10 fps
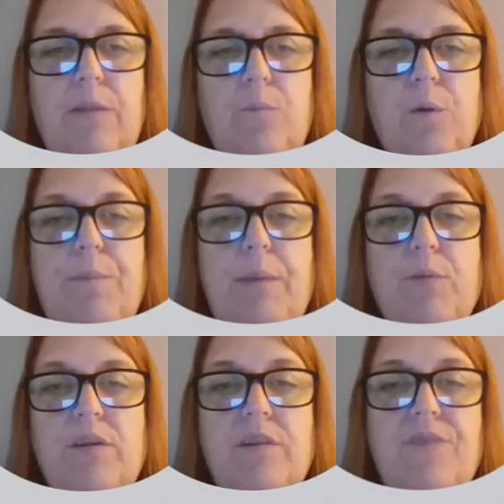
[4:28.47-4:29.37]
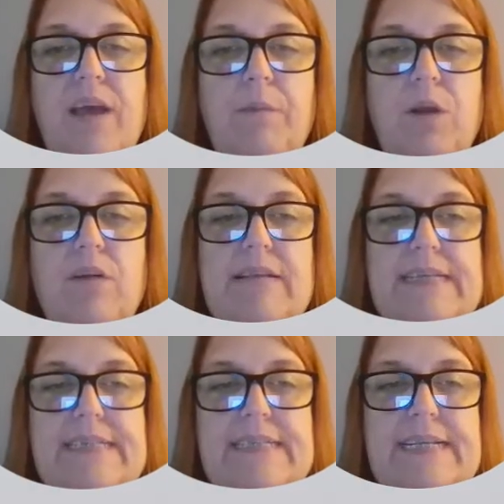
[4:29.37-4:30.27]
where members of the family are
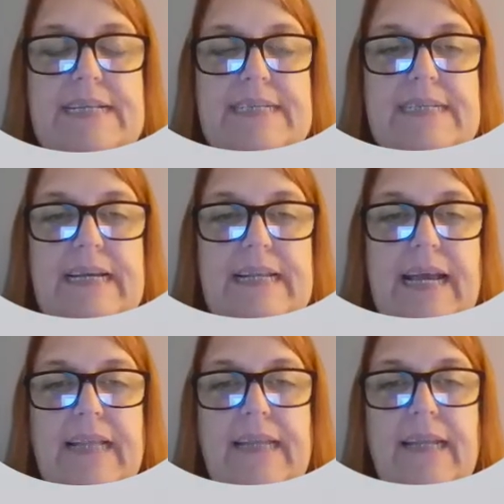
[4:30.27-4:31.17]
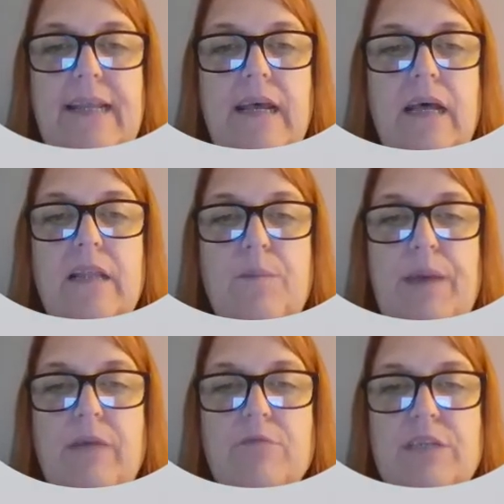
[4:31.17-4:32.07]
distant and disconnected. The
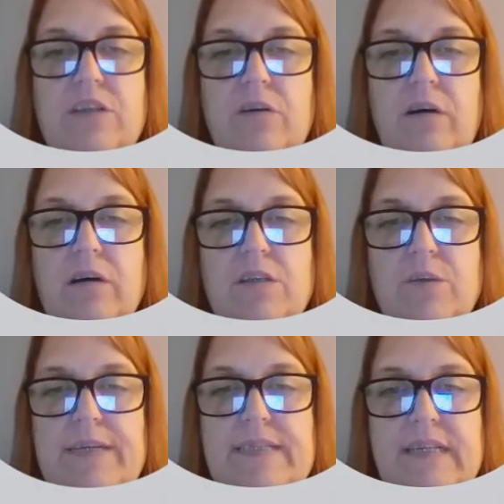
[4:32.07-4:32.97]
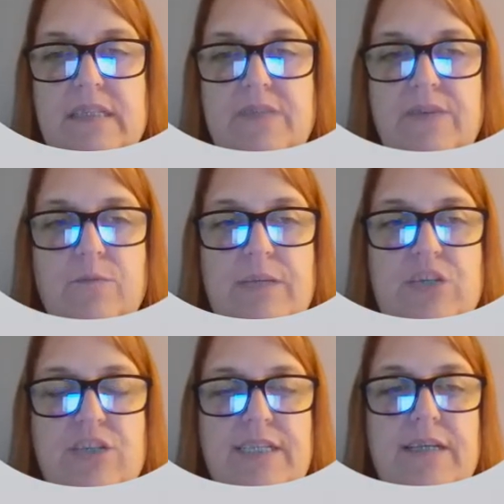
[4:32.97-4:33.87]
boundaries are also excessive and
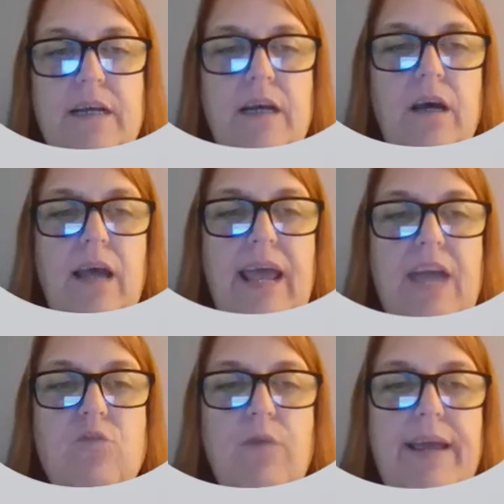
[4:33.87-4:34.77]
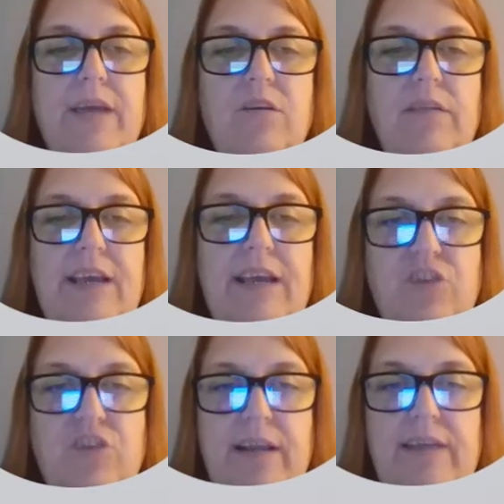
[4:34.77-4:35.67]
rigid. And
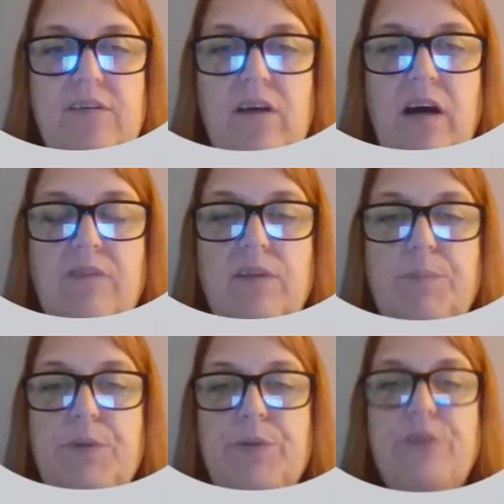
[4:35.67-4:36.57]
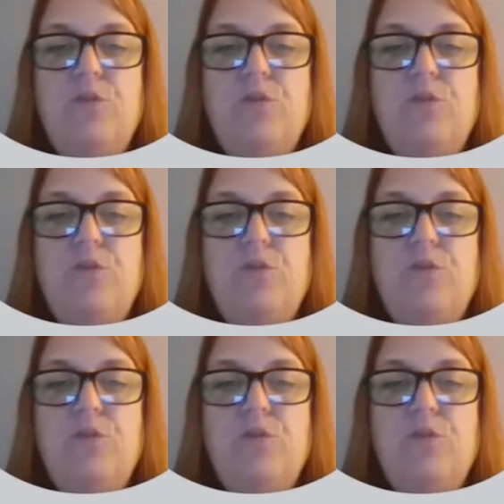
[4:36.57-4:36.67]
triangulation, it's a conflict between